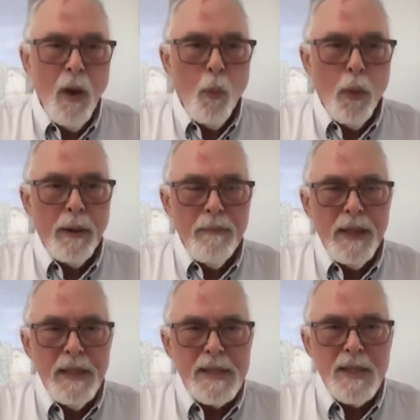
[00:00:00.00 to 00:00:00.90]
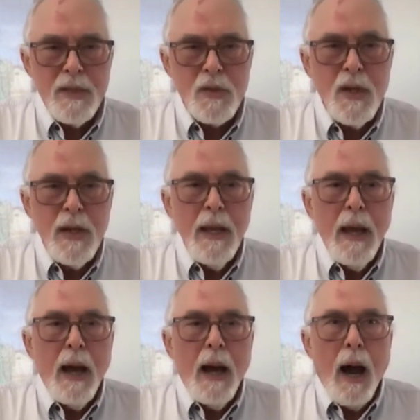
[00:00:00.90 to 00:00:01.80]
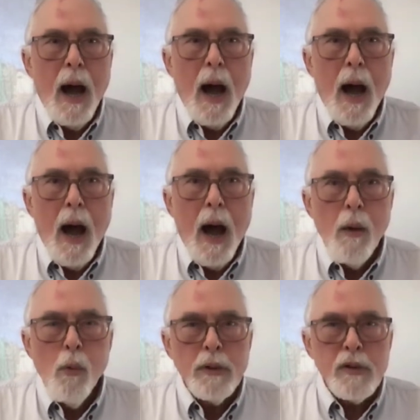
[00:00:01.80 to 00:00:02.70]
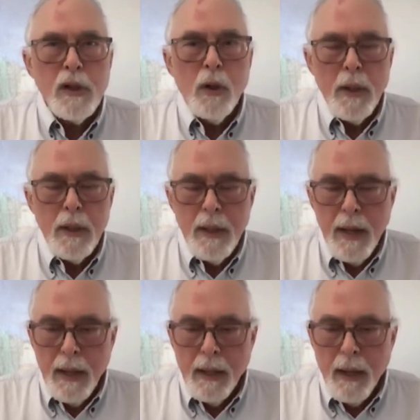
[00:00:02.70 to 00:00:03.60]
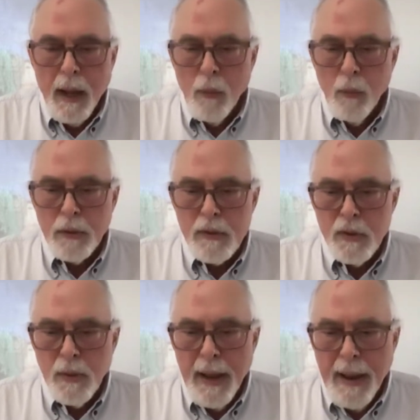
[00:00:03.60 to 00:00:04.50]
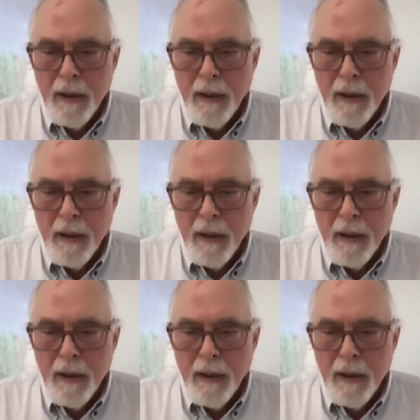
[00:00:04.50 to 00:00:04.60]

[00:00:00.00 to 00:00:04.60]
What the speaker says: What it means is I want to go in and I want to